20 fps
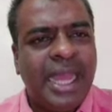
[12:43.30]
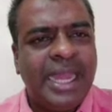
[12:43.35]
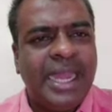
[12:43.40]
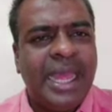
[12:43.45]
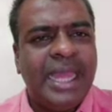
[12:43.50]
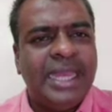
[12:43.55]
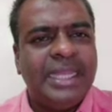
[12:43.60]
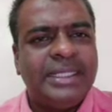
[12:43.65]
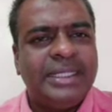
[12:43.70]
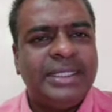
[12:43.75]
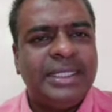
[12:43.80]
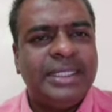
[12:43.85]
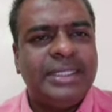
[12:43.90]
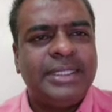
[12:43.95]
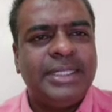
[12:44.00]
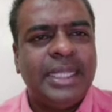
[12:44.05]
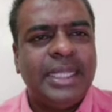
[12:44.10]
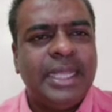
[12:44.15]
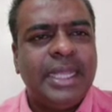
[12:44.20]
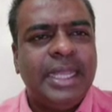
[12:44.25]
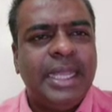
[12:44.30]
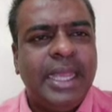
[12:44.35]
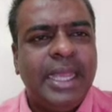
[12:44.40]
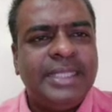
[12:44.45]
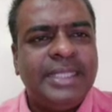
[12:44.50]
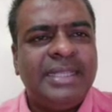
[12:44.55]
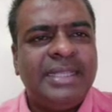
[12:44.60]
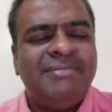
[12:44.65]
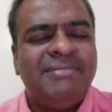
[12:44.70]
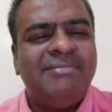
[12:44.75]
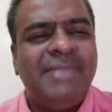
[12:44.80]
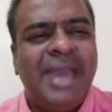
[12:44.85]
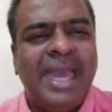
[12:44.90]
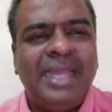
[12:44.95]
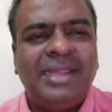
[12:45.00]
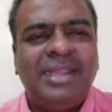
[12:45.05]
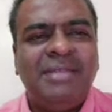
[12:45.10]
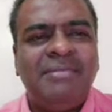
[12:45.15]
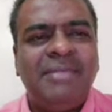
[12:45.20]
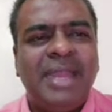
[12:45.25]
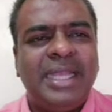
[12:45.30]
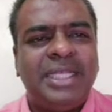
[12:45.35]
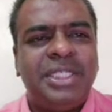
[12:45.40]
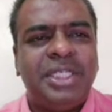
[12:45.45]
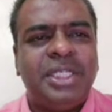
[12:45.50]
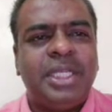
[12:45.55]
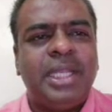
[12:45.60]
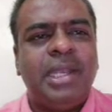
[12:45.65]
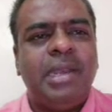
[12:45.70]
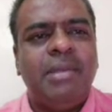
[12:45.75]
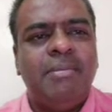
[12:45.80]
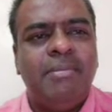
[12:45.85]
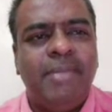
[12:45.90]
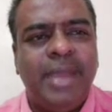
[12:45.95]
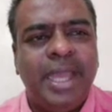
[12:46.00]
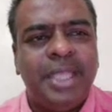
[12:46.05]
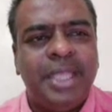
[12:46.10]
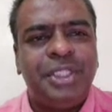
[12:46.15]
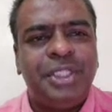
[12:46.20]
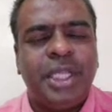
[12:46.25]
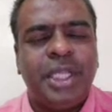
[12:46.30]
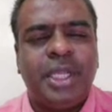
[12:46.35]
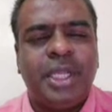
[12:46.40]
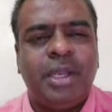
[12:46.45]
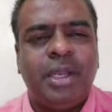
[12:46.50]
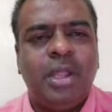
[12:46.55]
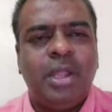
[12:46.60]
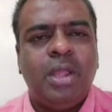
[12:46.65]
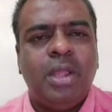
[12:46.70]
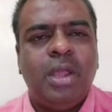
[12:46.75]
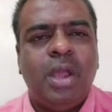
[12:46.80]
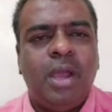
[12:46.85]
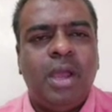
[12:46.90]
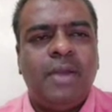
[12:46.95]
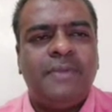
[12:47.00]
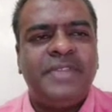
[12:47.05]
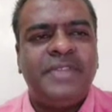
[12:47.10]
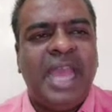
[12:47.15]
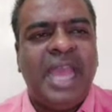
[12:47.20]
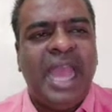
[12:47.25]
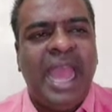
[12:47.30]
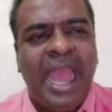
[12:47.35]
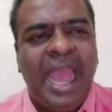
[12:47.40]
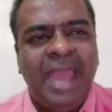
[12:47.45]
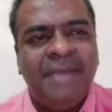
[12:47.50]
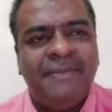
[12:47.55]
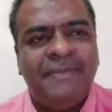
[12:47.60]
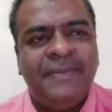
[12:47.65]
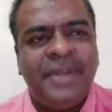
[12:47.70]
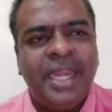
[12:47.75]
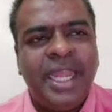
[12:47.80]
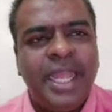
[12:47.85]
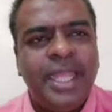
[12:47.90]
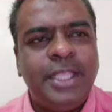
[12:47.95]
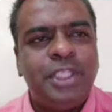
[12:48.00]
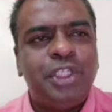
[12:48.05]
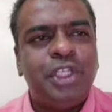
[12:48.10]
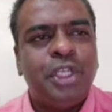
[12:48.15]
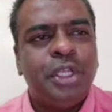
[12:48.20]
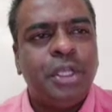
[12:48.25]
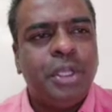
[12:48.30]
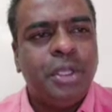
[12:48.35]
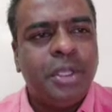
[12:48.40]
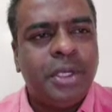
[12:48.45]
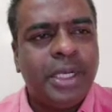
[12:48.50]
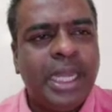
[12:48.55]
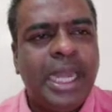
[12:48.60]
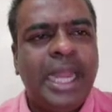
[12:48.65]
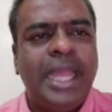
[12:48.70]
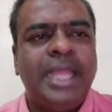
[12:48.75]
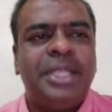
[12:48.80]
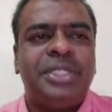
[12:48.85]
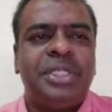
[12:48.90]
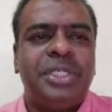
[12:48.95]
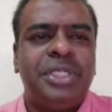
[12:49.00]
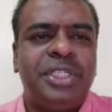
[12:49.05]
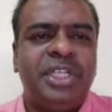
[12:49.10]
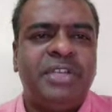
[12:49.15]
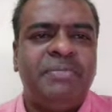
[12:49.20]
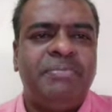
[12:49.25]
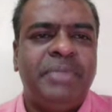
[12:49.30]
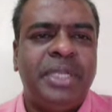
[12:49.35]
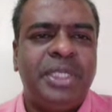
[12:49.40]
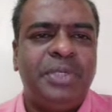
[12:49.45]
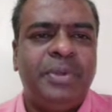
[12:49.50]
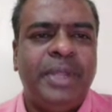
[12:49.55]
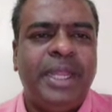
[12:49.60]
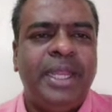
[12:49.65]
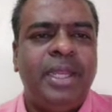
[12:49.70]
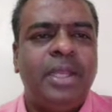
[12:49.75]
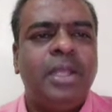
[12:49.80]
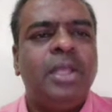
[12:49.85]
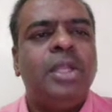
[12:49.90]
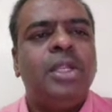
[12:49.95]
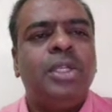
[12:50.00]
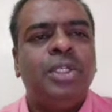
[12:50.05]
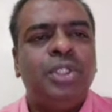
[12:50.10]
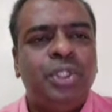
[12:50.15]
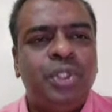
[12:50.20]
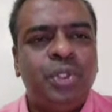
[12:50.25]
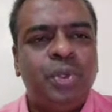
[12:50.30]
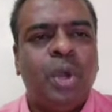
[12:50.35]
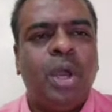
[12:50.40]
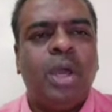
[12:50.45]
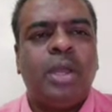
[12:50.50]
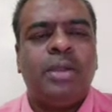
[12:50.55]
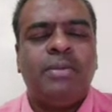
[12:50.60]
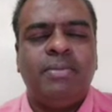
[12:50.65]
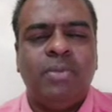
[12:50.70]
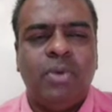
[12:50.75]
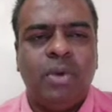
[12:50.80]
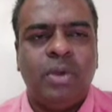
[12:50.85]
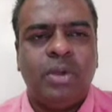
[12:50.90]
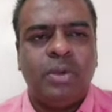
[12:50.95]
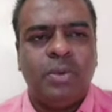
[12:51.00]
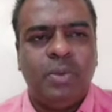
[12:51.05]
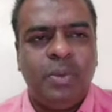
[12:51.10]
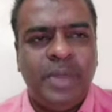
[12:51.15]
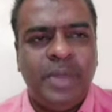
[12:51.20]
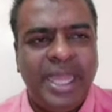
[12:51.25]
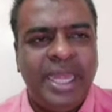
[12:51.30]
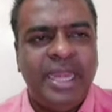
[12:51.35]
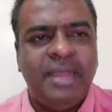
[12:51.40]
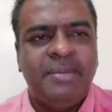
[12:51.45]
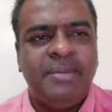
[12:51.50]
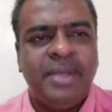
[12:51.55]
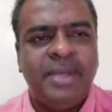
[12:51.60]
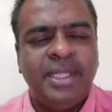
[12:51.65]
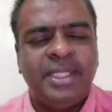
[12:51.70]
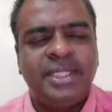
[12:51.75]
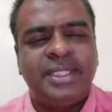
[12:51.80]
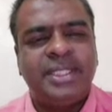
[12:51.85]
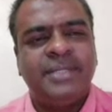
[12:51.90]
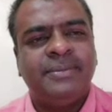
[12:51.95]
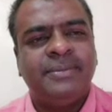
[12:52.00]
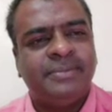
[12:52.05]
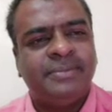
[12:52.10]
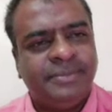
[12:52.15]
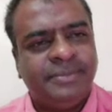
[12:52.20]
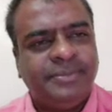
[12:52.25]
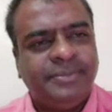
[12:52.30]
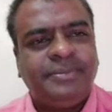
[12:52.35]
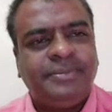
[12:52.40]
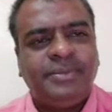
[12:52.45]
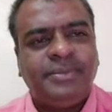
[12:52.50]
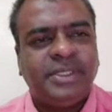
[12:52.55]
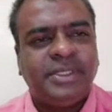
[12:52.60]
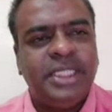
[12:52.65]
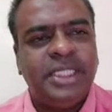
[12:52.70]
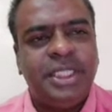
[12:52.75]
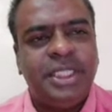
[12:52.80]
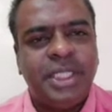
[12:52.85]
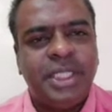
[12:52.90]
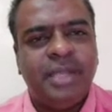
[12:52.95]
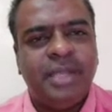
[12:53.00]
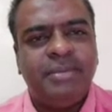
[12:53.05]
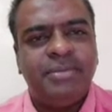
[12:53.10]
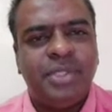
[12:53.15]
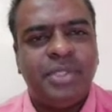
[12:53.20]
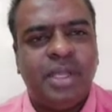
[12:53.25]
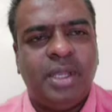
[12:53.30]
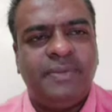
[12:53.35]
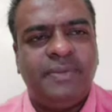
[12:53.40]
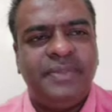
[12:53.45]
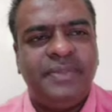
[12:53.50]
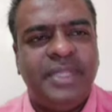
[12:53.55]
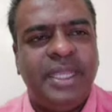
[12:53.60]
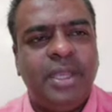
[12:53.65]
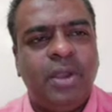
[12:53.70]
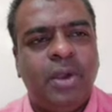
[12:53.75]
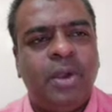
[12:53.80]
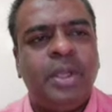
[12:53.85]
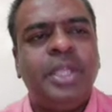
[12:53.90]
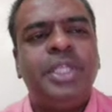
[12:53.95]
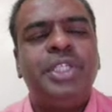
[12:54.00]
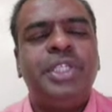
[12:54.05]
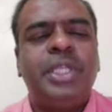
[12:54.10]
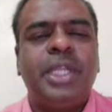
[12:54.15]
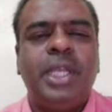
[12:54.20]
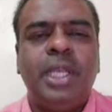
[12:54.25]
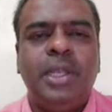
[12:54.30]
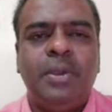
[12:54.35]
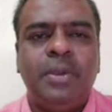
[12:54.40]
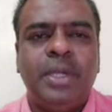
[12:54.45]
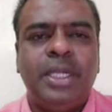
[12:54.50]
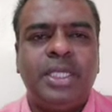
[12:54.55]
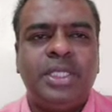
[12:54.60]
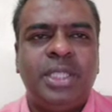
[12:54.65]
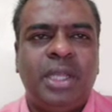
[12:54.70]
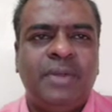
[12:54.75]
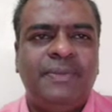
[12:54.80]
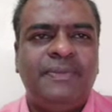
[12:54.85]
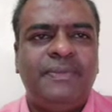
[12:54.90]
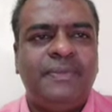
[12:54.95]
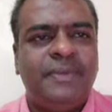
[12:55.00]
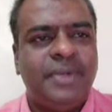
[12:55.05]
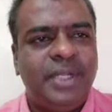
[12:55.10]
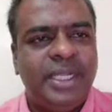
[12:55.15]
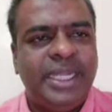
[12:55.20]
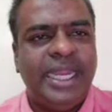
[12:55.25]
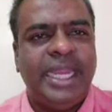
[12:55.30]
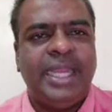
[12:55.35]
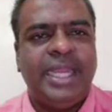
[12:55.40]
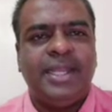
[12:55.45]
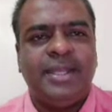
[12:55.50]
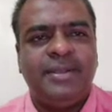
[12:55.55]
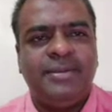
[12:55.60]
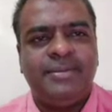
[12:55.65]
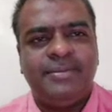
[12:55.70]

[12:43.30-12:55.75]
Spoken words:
analysis is a mathematical measure of the average relationship between two or more variables in terms of the original units of data.